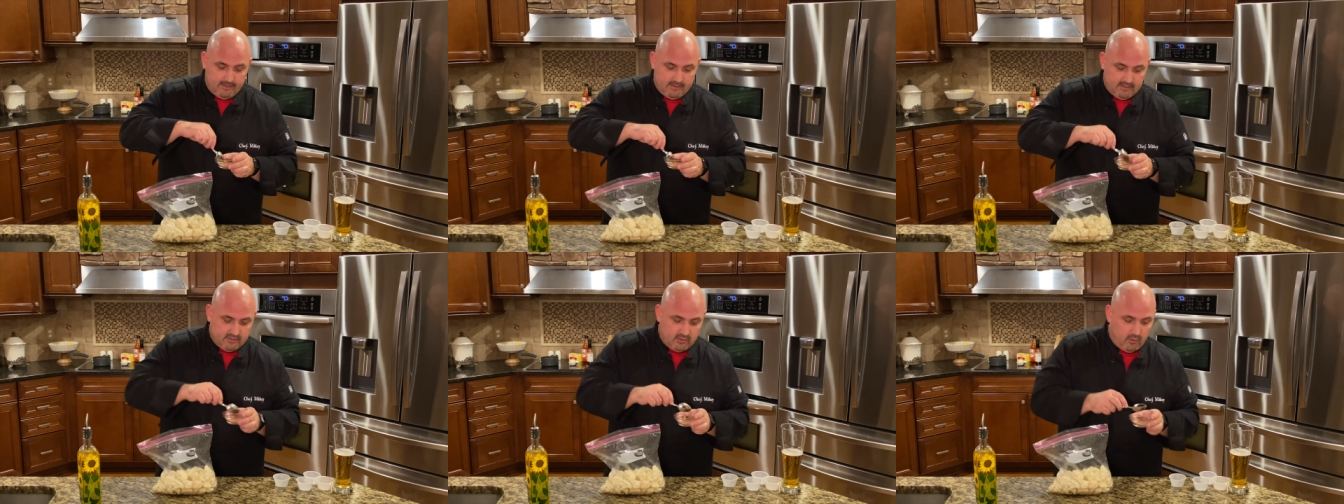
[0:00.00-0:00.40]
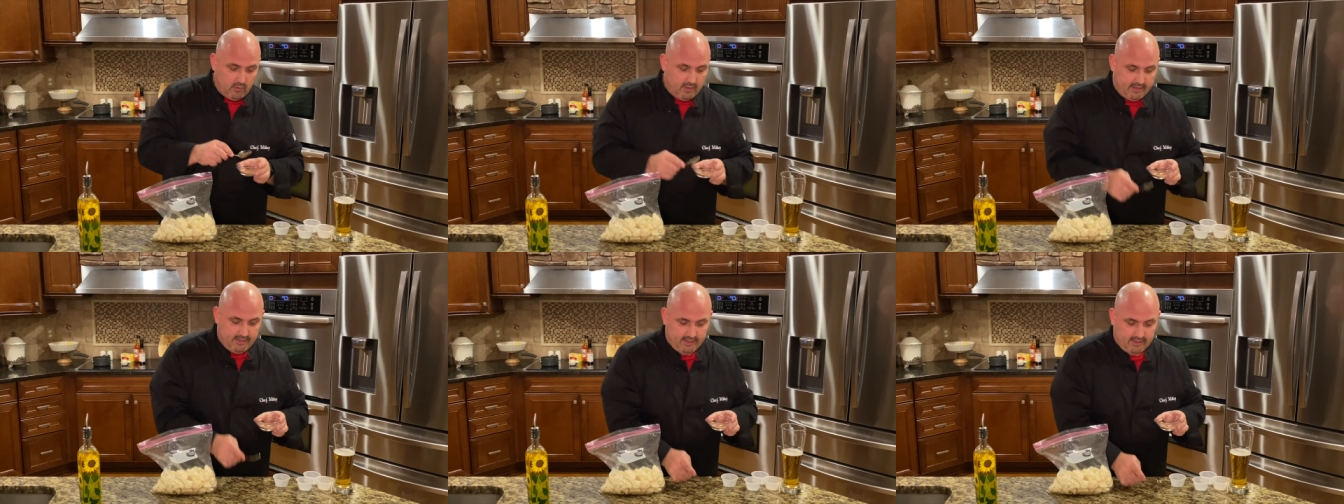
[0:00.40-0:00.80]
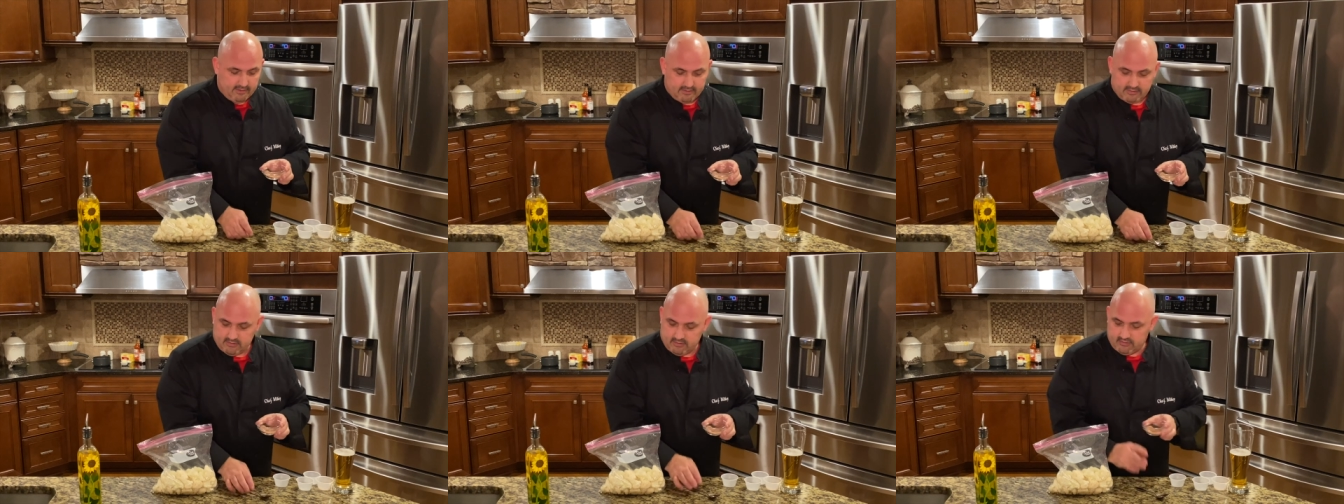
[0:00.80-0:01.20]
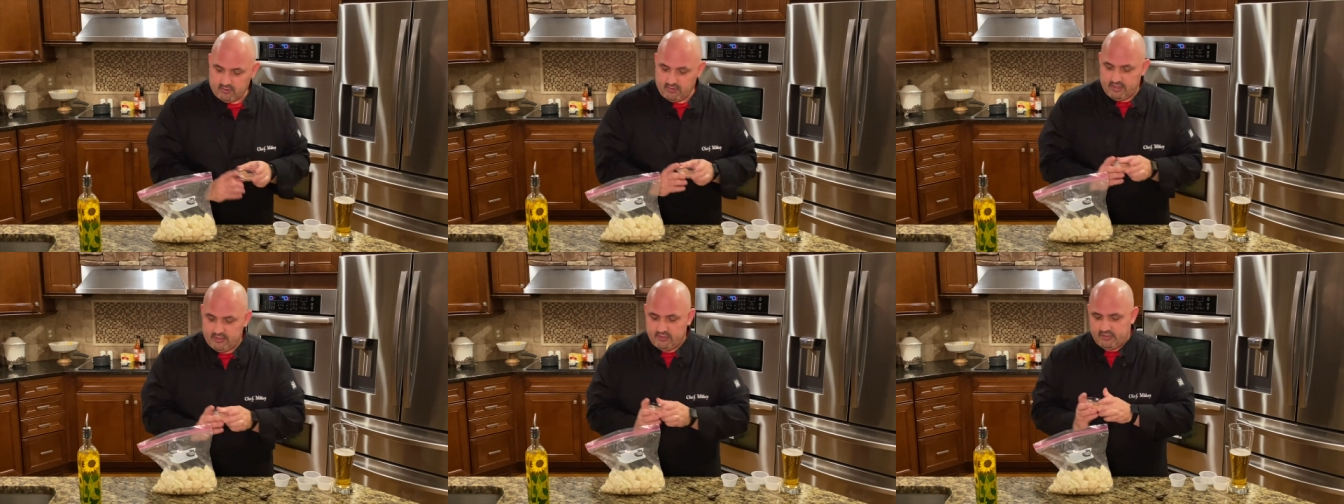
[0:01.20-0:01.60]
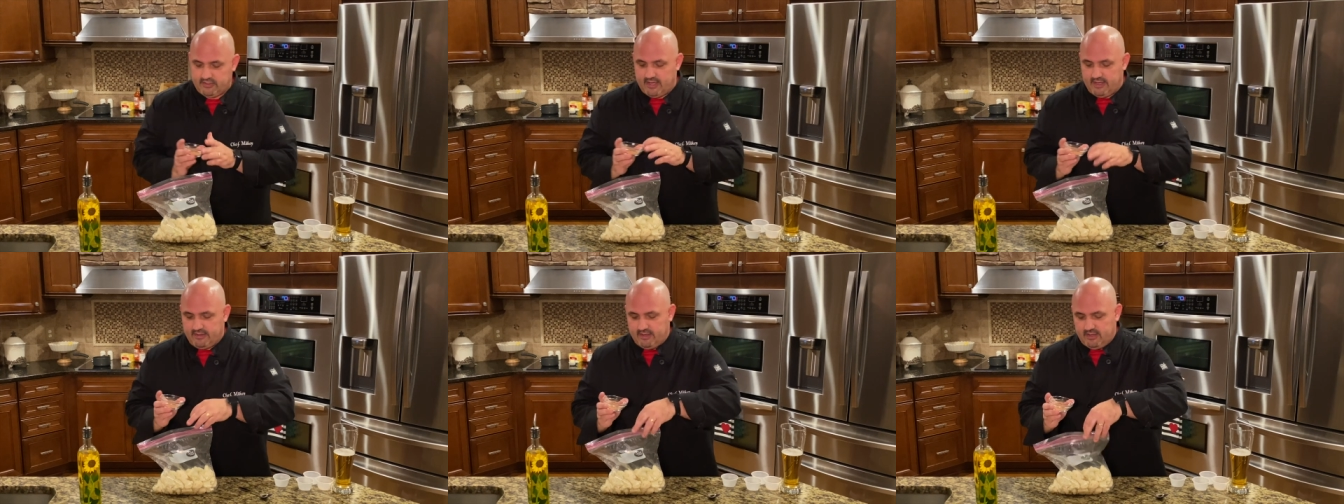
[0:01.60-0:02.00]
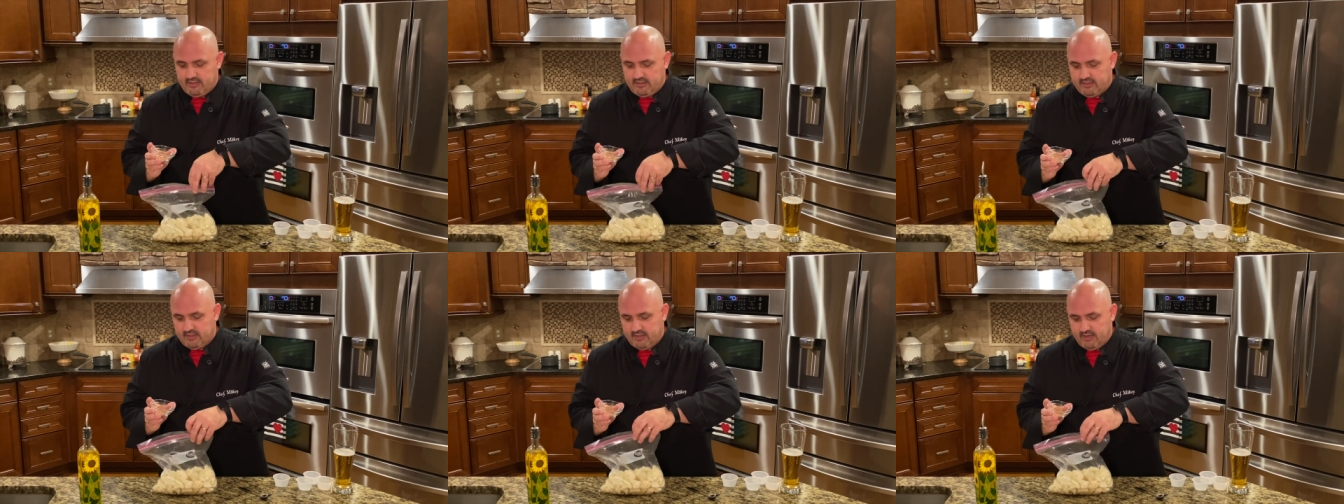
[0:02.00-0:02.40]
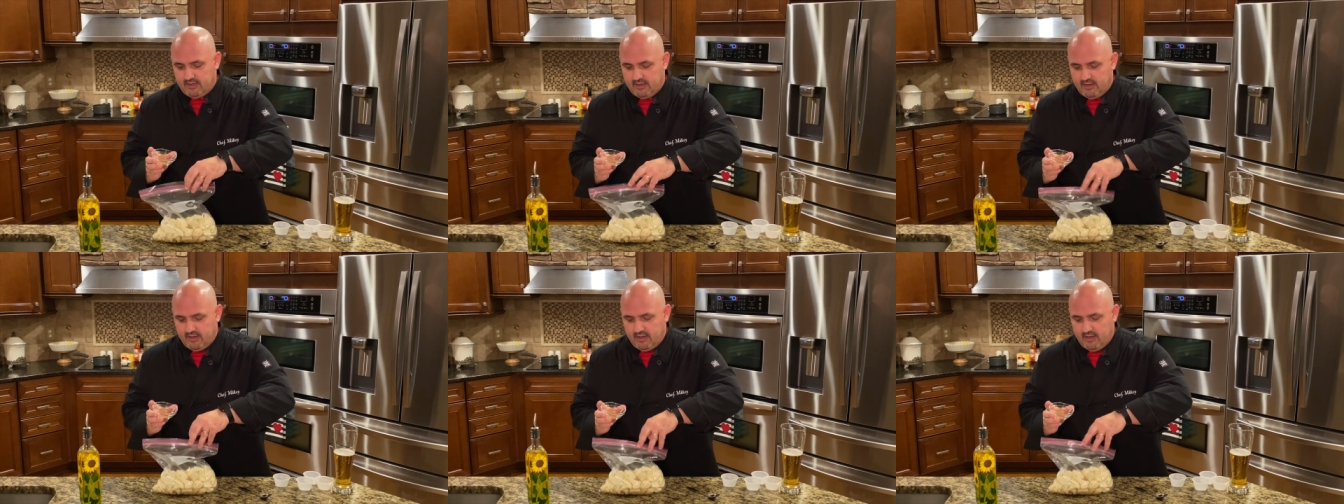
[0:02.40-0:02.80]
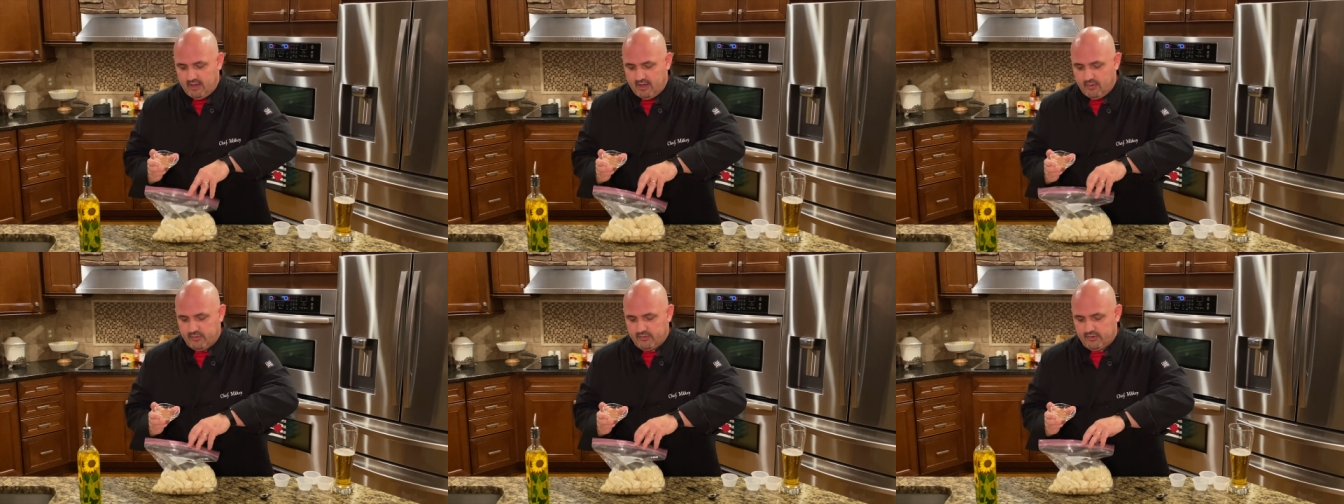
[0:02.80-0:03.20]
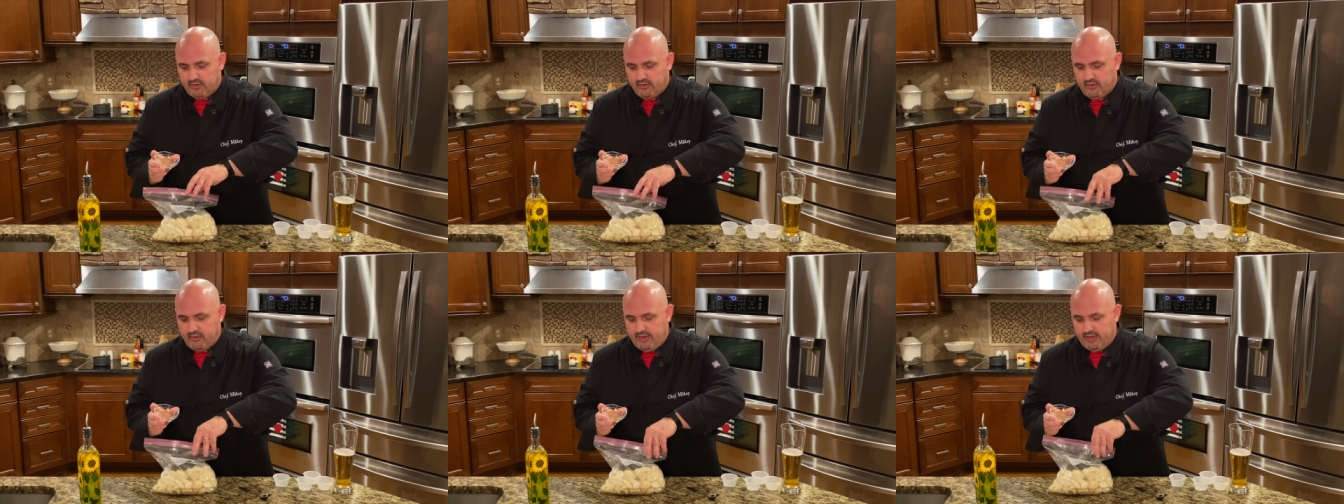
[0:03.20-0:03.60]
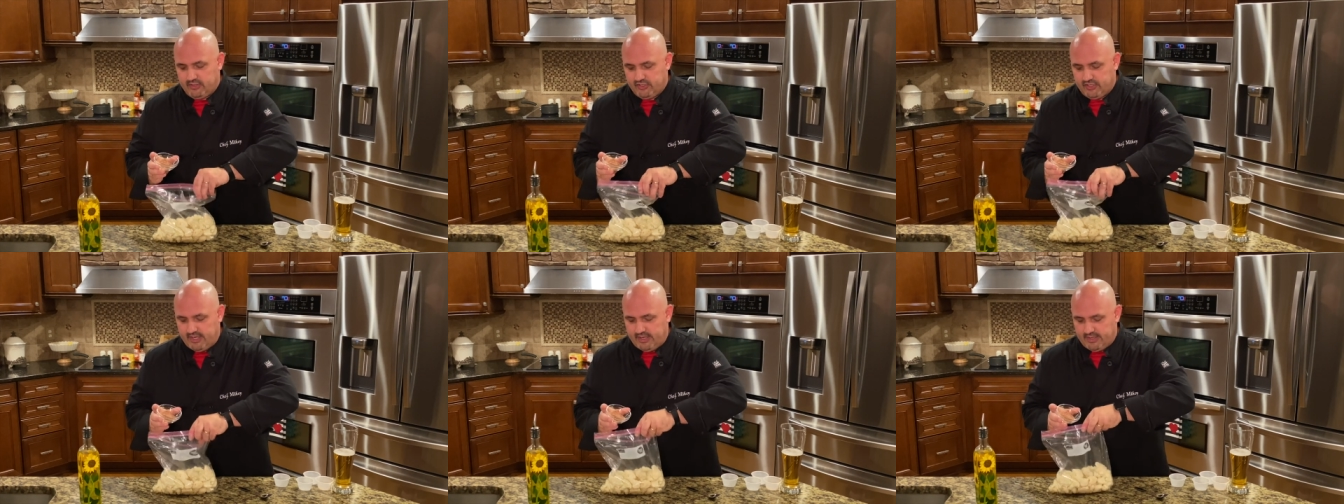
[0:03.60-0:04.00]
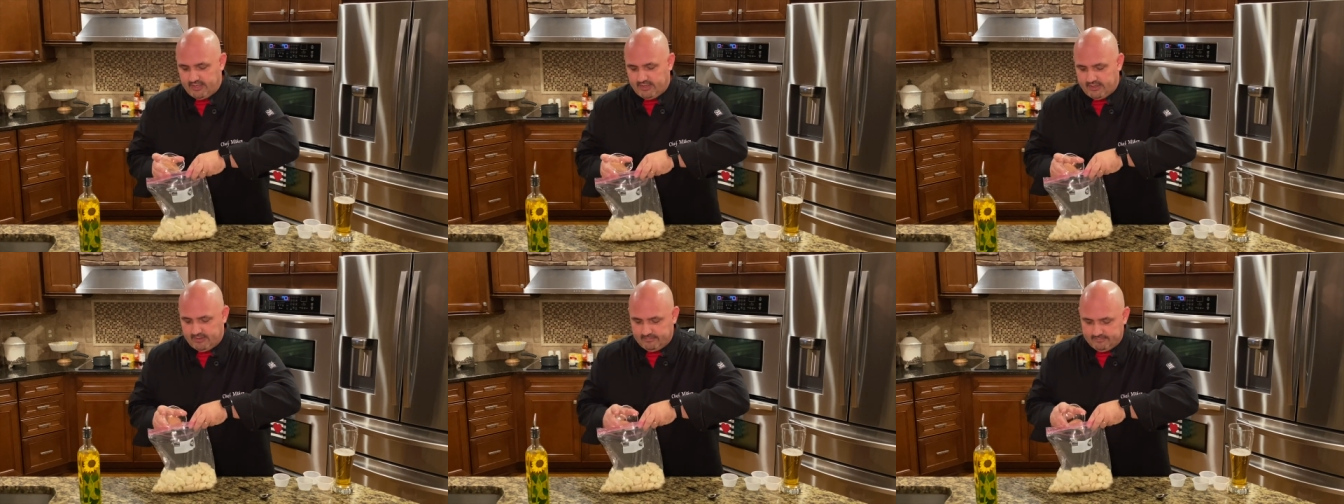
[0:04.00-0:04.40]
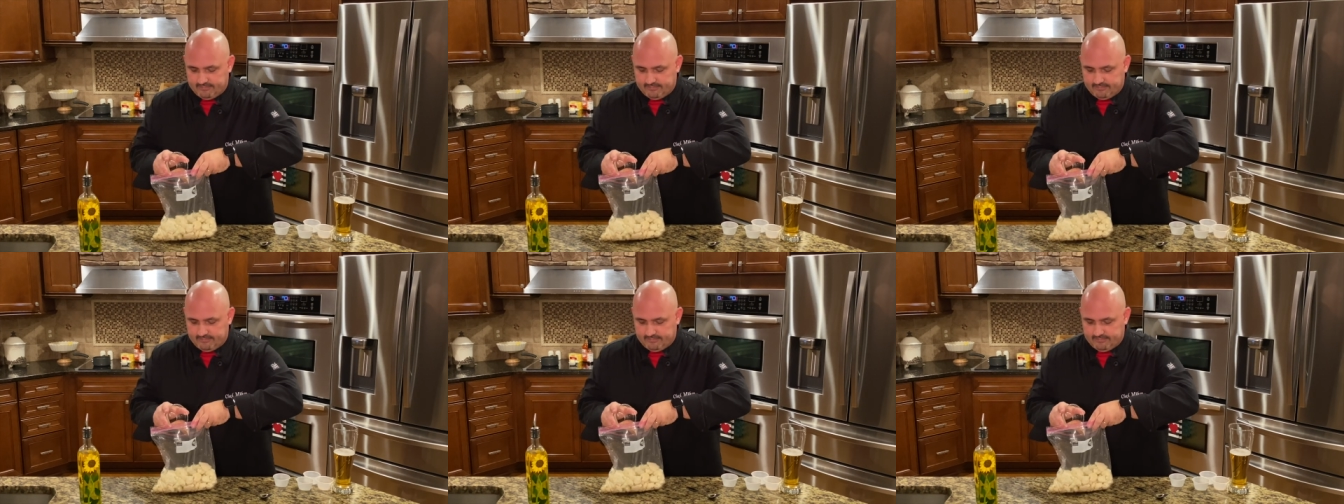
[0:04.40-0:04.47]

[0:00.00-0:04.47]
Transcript: It's the whole idea. So let's go ahead and just take this, and we're just gonna go ahead and shake it in here.